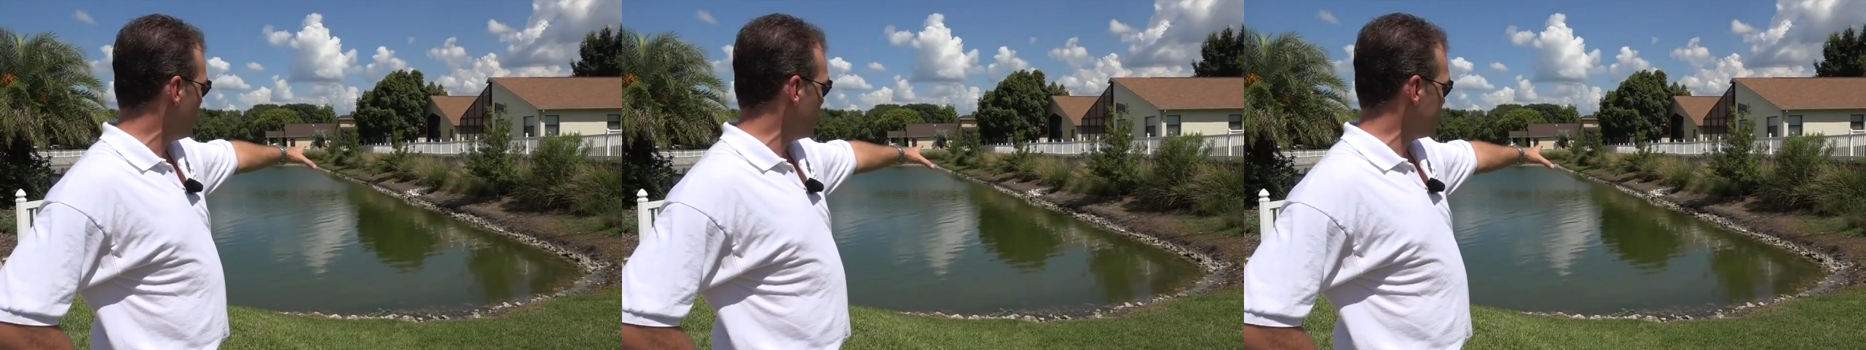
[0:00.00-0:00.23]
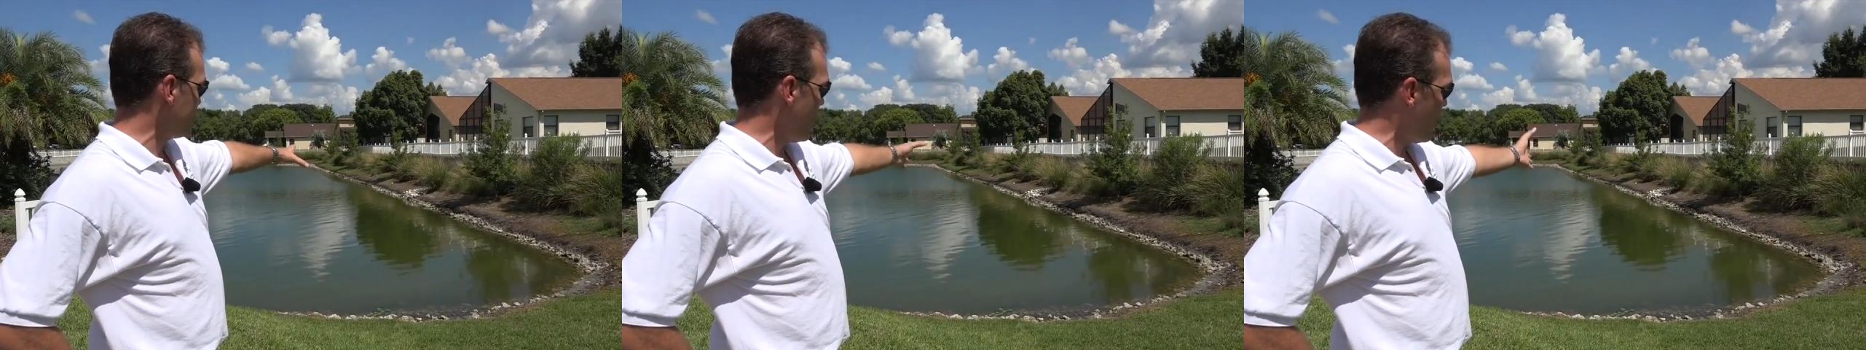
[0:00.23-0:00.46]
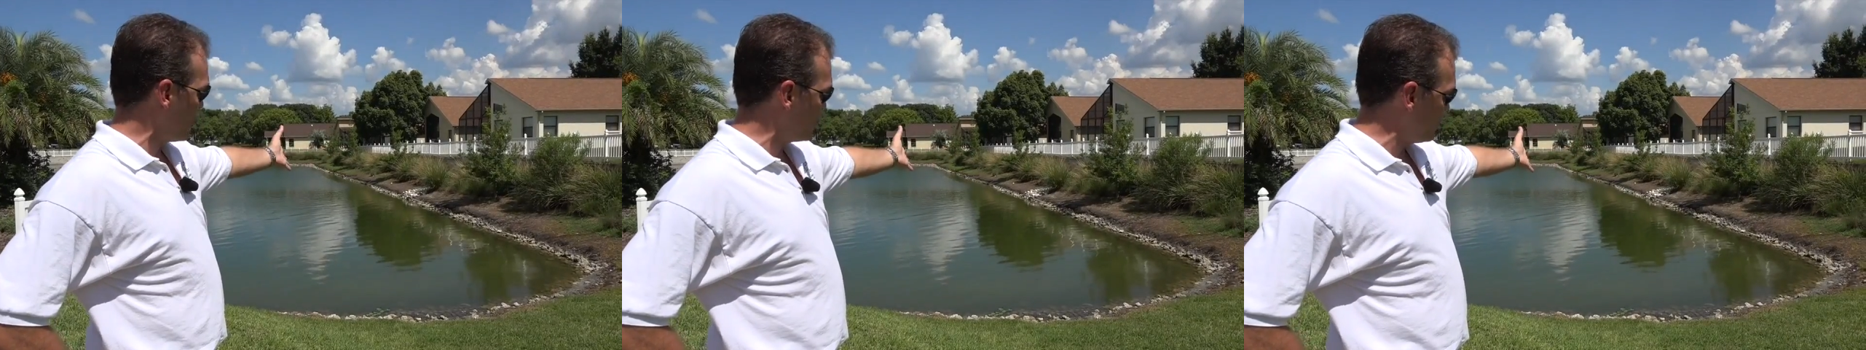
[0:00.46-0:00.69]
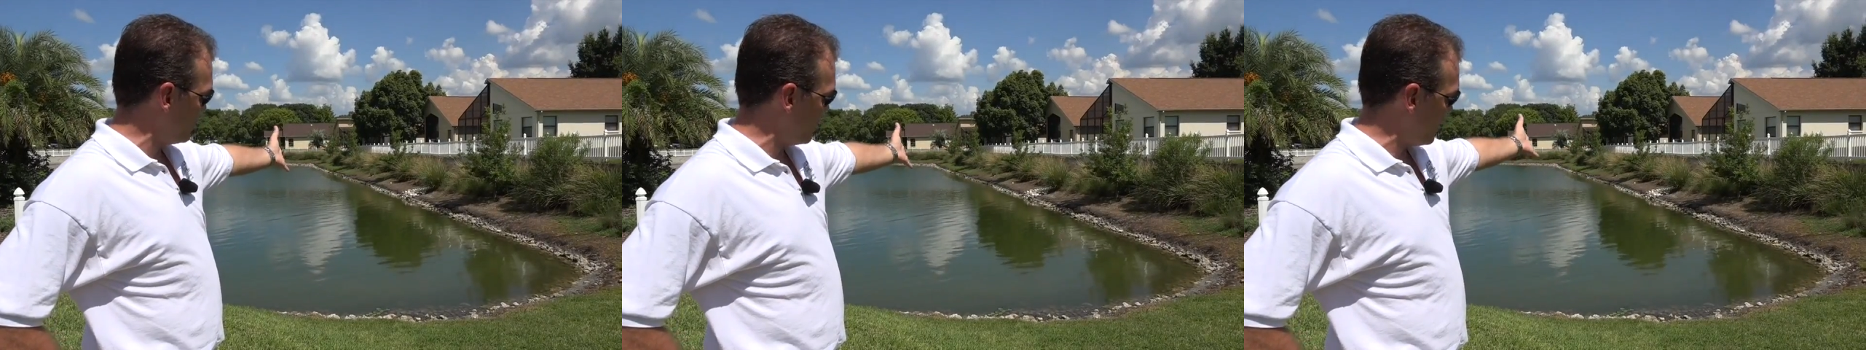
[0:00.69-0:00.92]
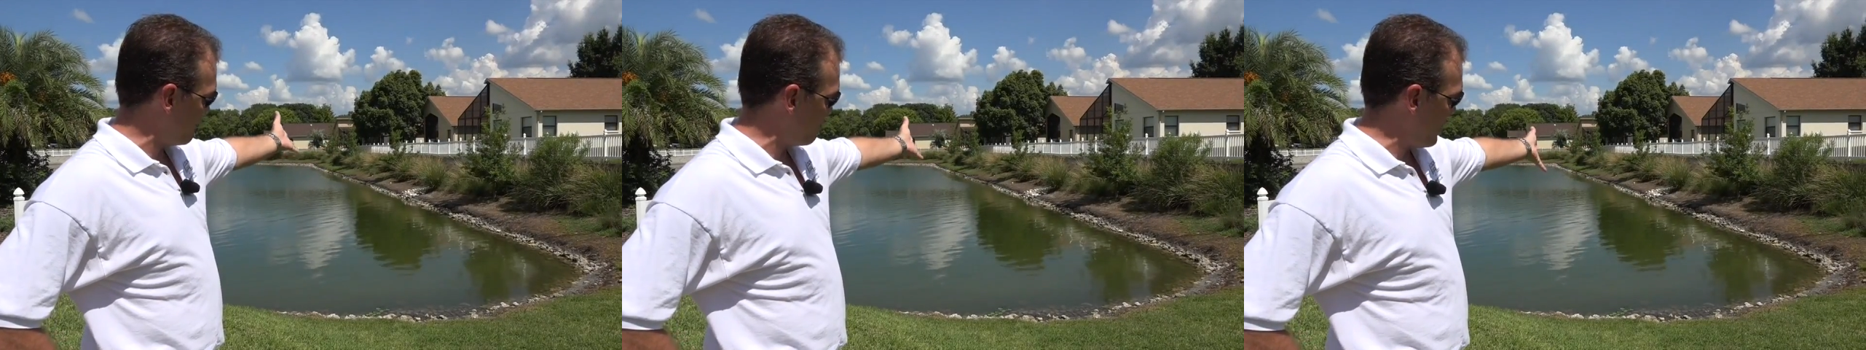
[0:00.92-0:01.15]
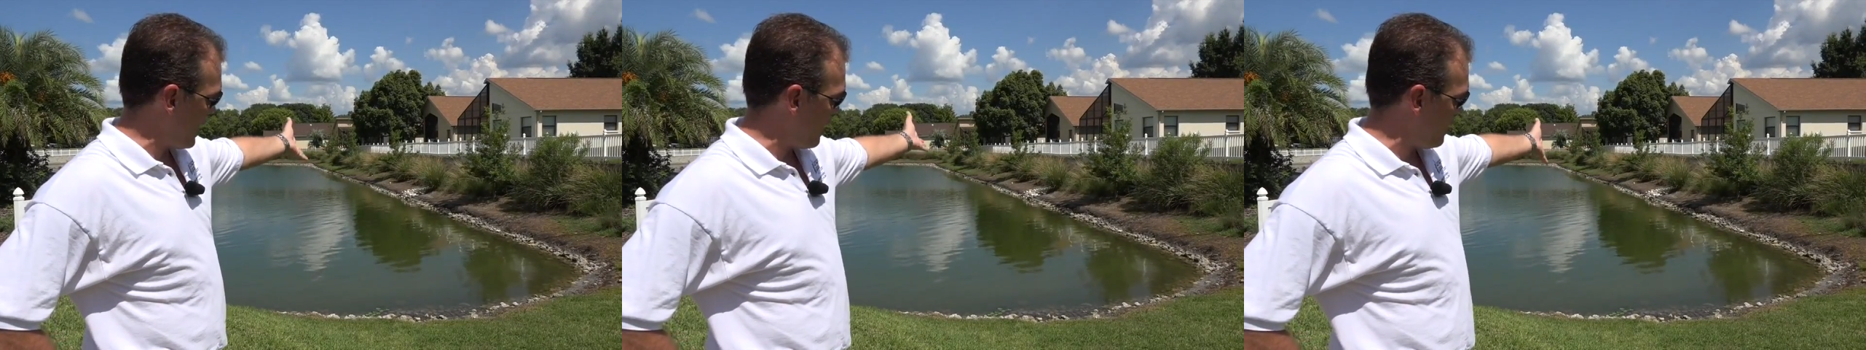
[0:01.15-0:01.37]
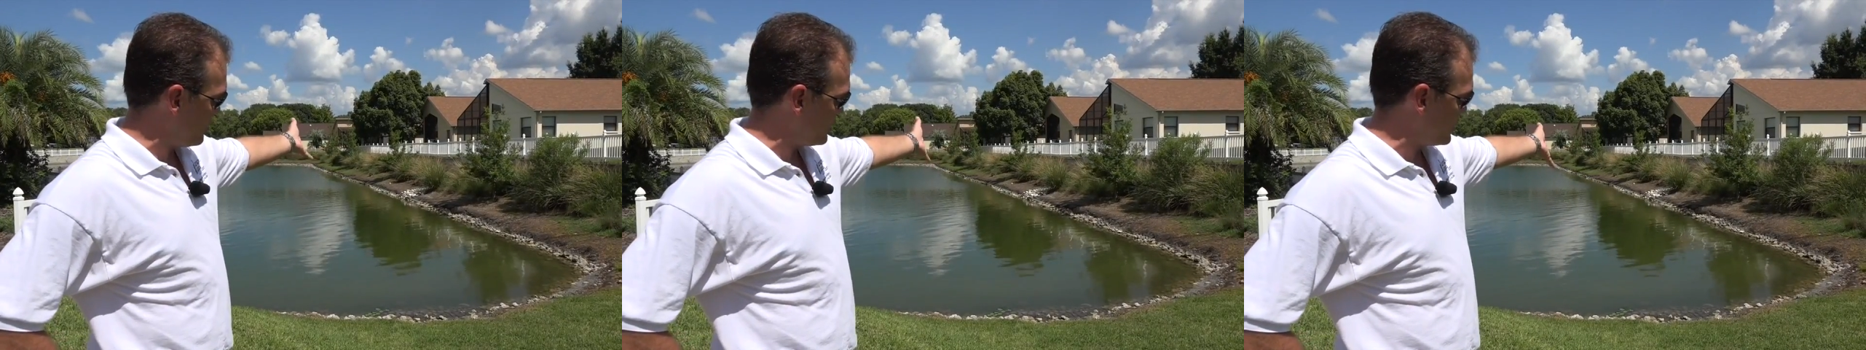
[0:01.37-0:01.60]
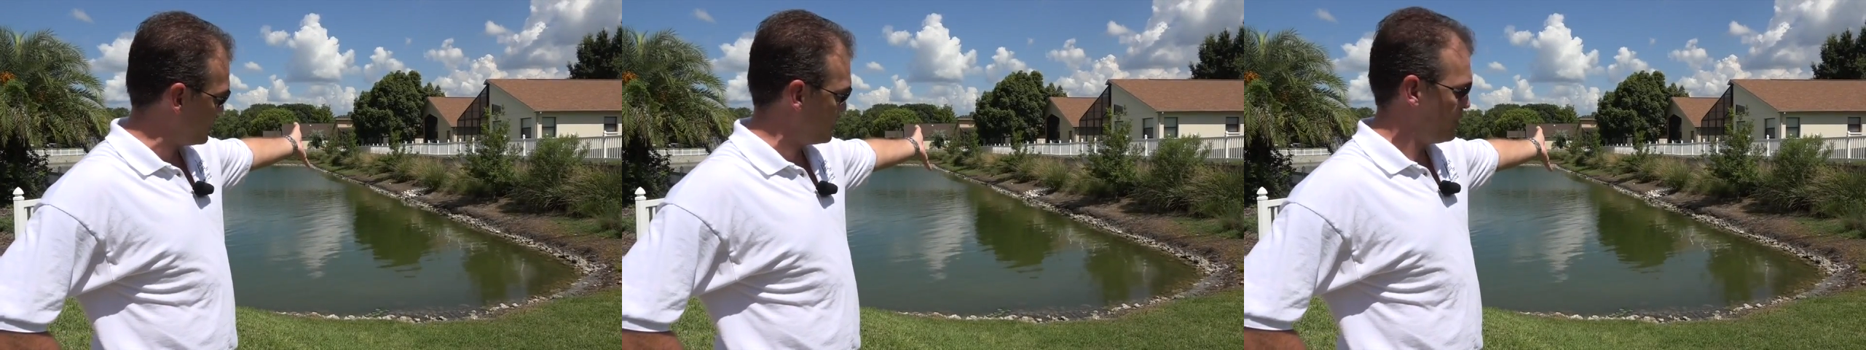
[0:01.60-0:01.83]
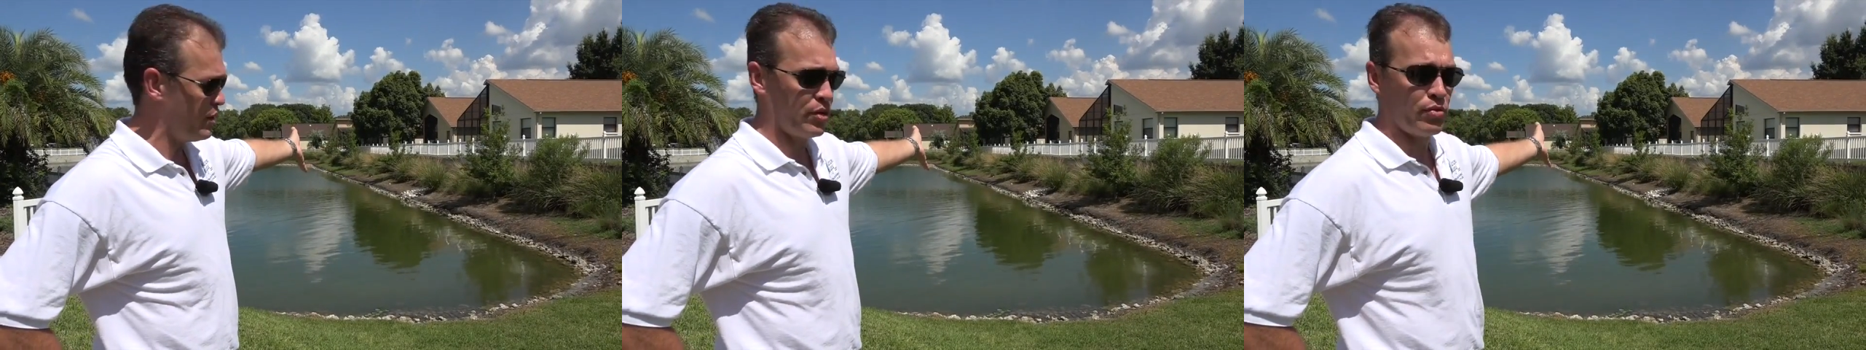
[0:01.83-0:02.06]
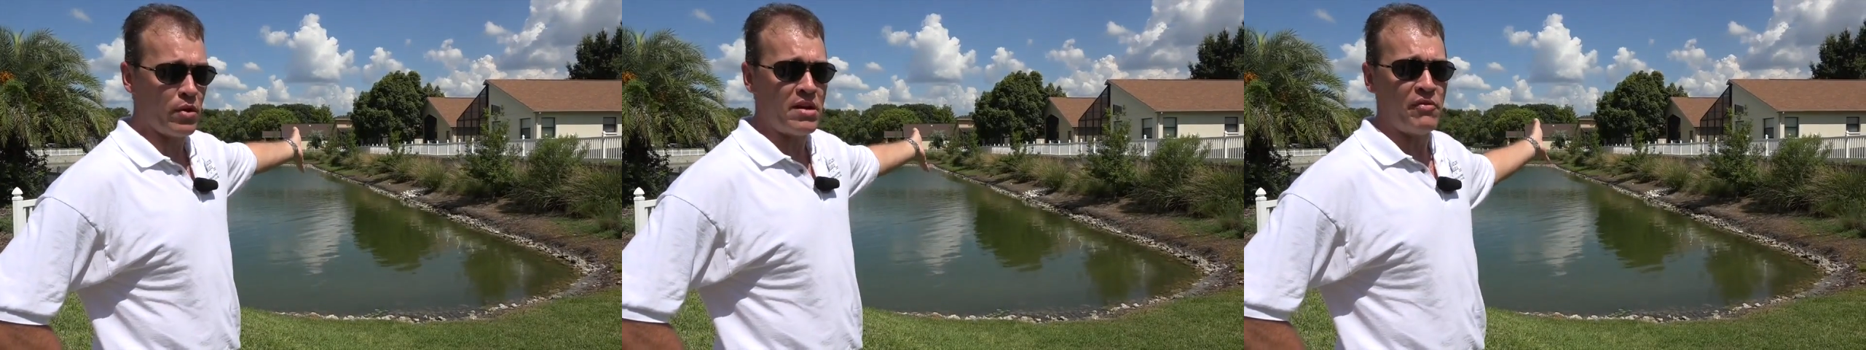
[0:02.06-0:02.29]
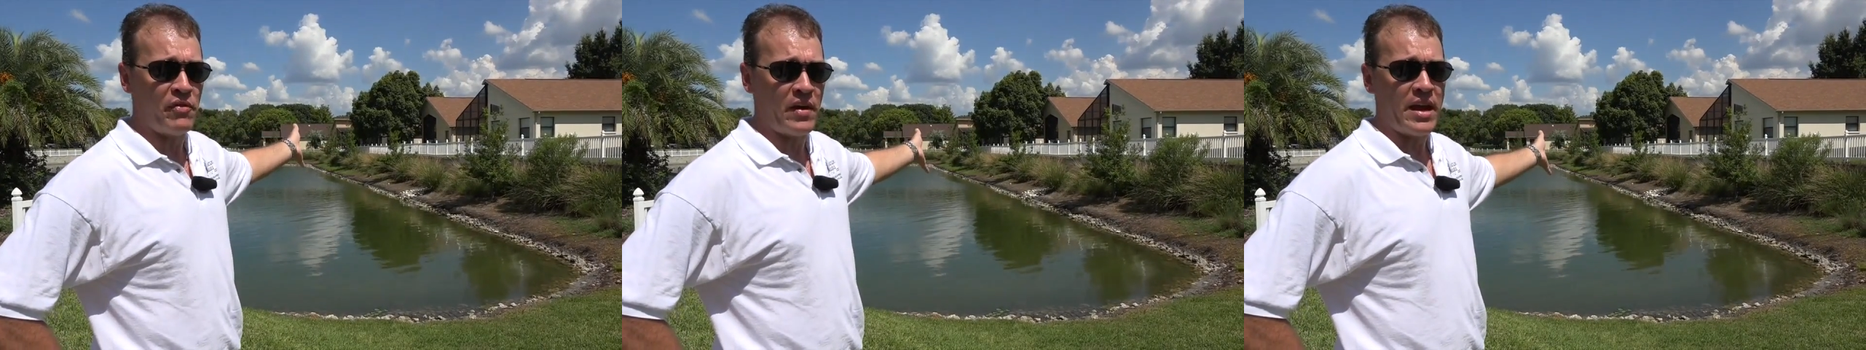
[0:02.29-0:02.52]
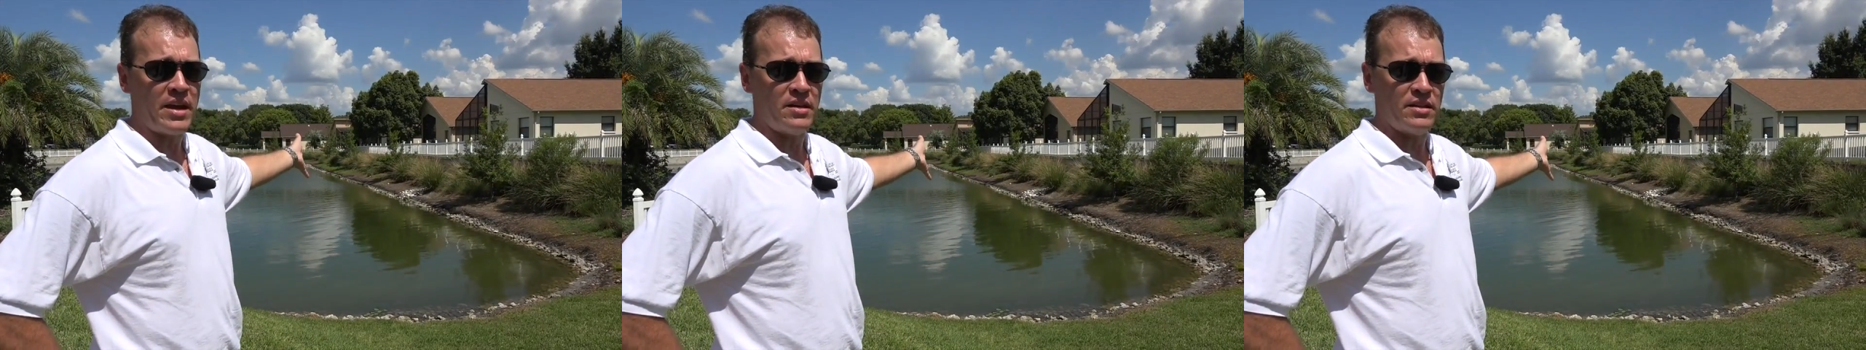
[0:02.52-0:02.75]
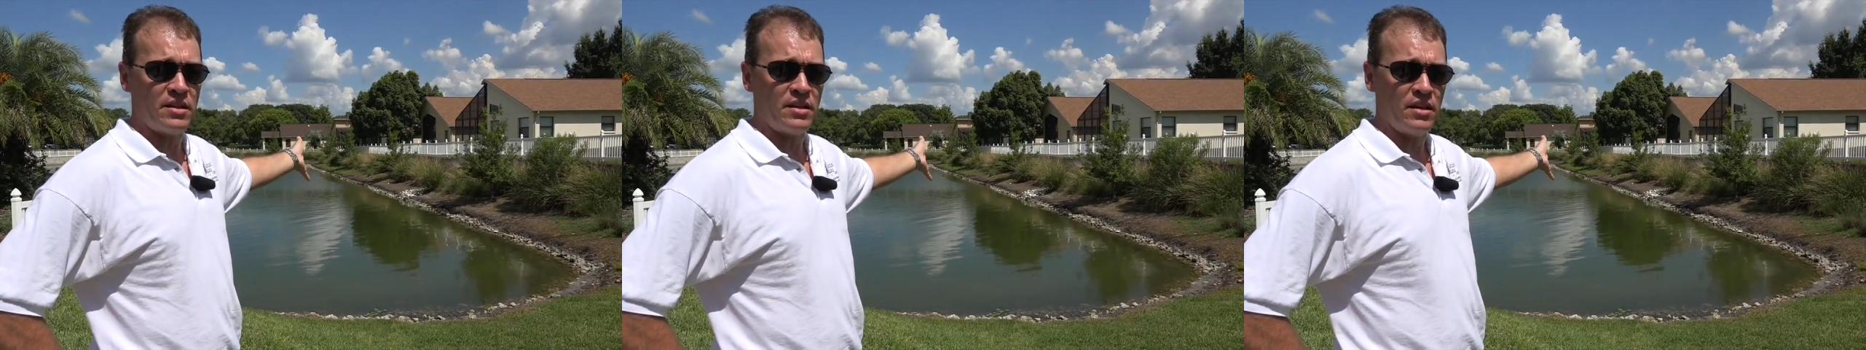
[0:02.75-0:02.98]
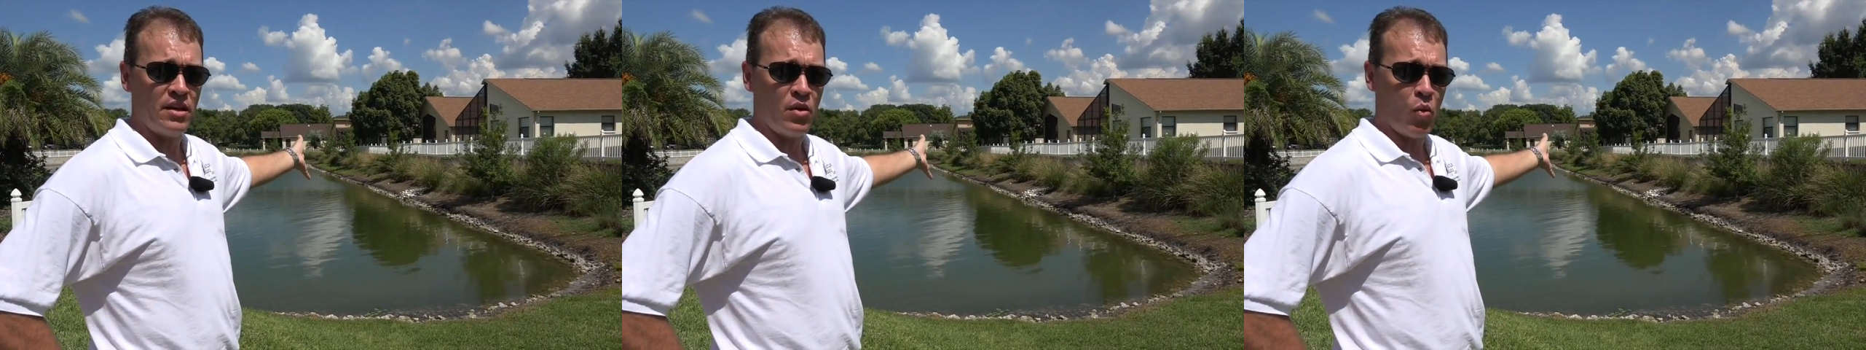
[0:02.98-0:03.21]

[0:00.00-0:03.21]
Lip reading: was actually about 2 to 3 feet